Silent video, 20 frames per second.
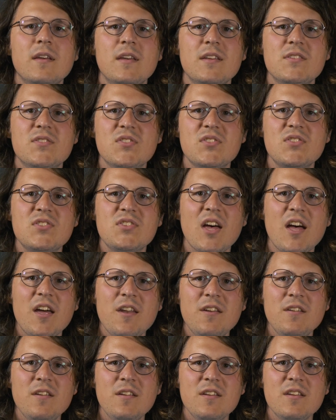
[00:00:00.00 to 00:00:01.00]
His
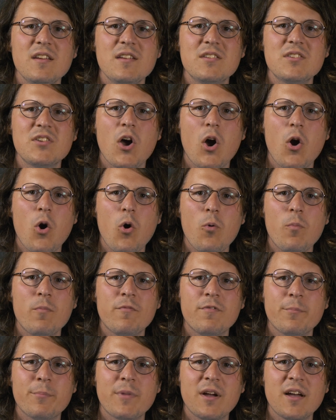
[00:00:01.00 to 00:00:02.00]
son is home
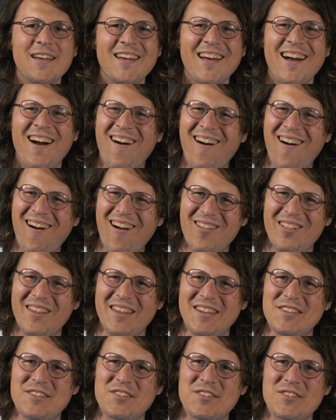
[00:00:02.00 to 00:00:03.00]
from
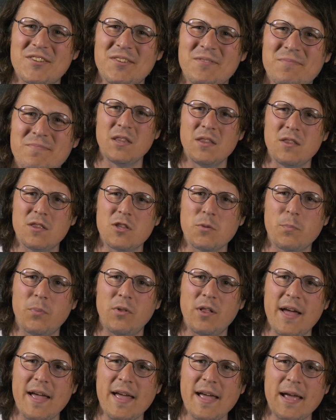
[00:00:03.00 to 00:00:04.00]
college. They're
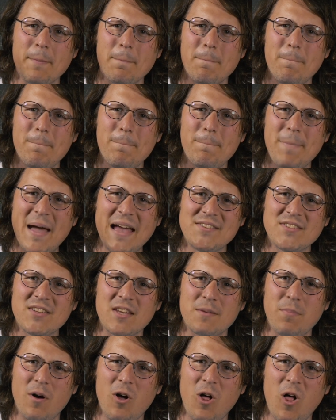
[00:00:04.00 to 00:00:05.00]
playing
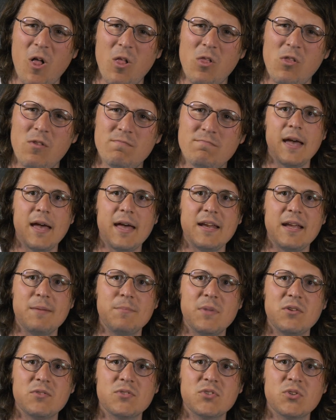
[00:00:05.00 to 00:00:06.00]
basketball at a
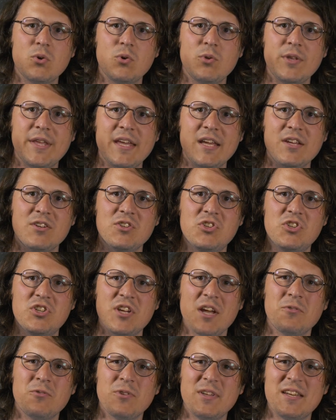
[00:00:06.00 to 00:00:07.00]
middle school he
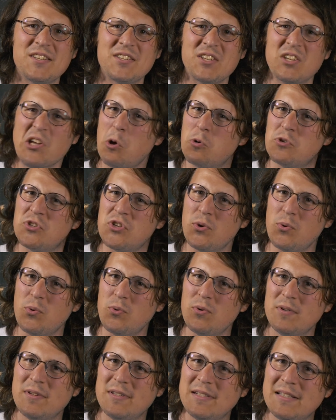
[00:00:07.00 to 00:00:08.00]
generally doesn't go to.
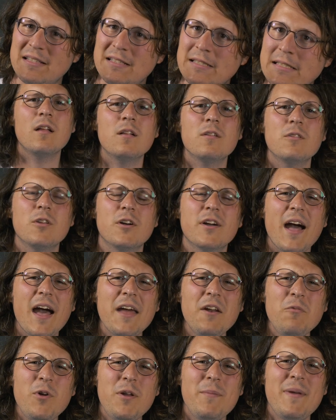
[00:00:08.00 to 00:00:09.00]
Look,
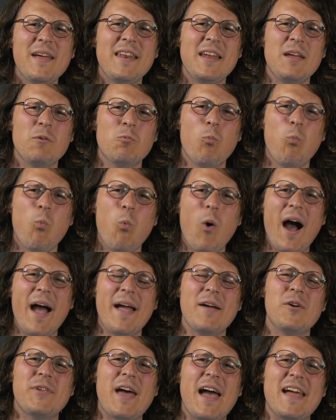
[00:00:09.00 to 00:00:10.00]
I don't want to make any
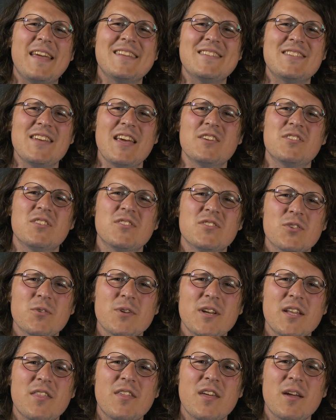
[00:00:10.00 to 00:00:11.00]
wild accusations or
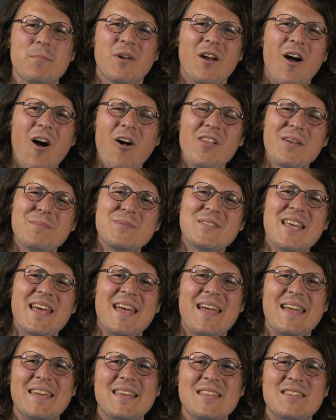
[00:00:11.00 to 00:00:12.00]
anything, but all I'm
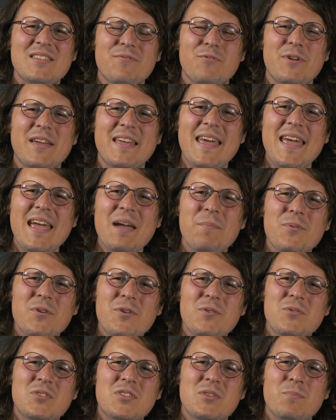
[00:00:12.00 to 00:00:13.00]
saying is if we can't
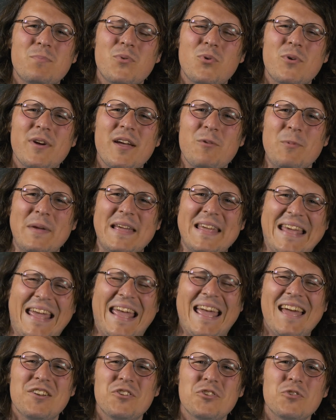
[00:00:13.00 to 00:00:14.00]
produce the boy, we
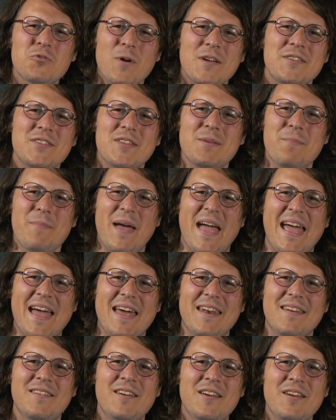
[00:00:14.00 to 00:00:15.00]
can't trust the man.